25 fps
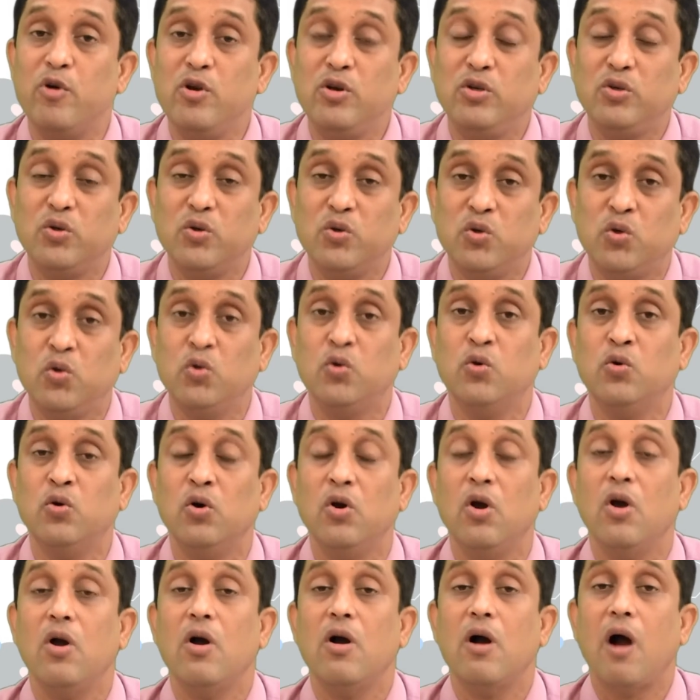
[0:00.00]
to
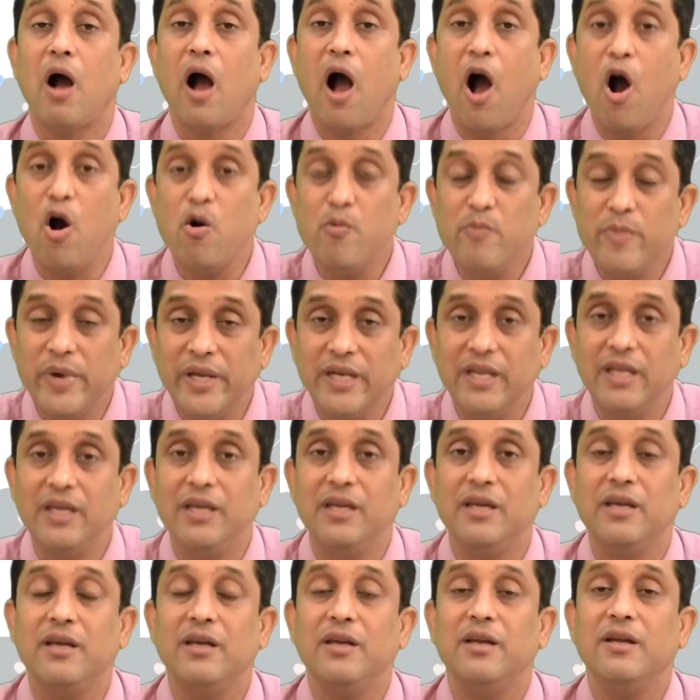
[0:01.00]
do how
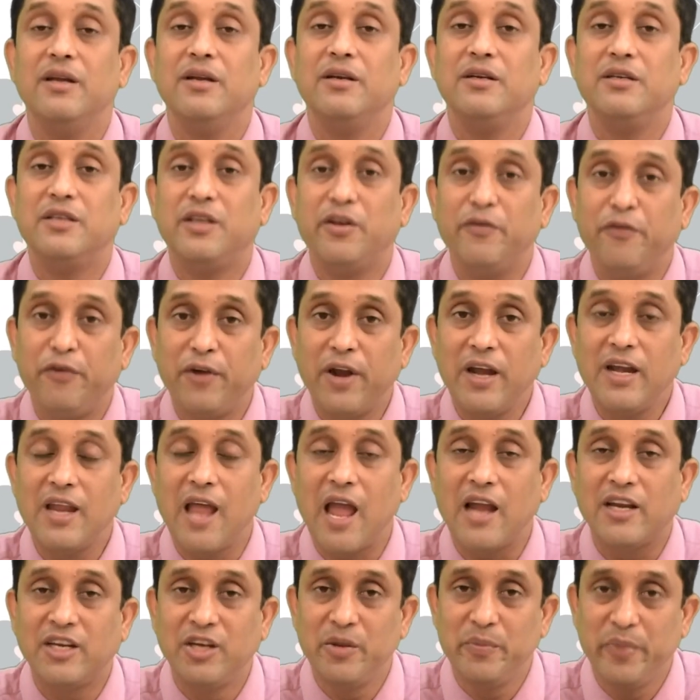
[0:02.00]
many different
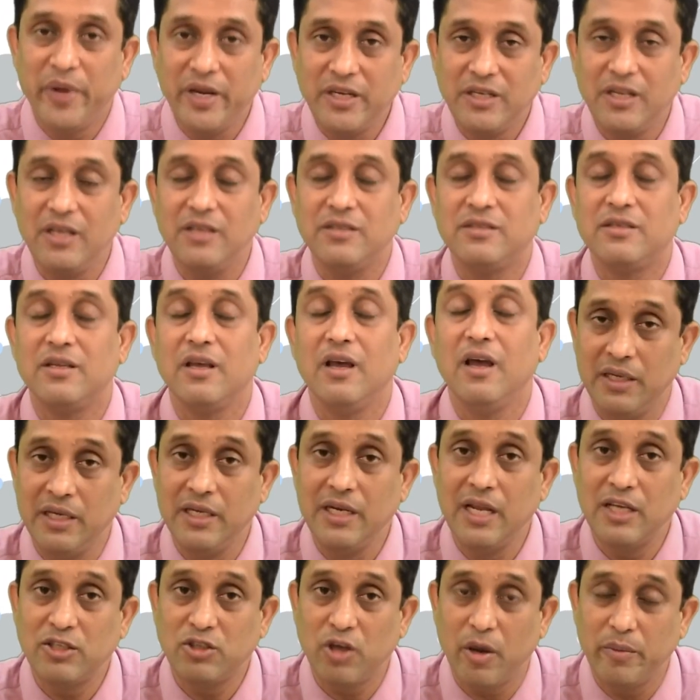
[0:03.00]
activities
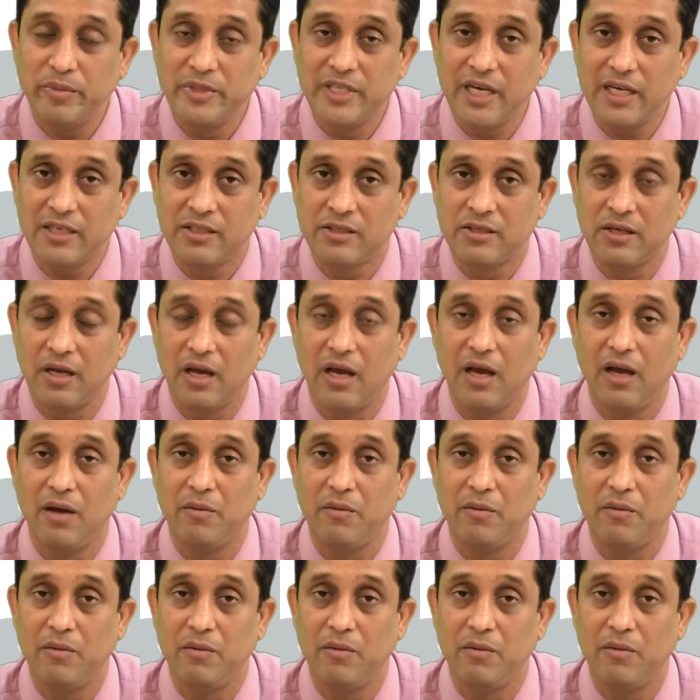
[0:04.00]
in a subject